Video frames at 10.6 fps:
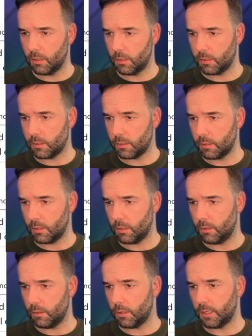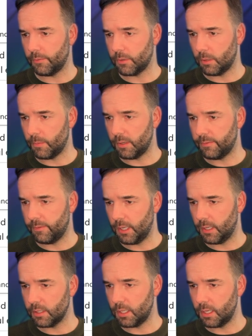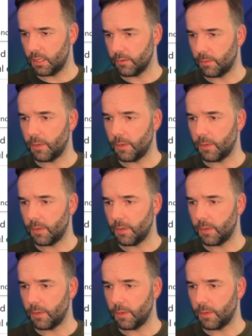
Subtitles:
So I've got my files here. I've got my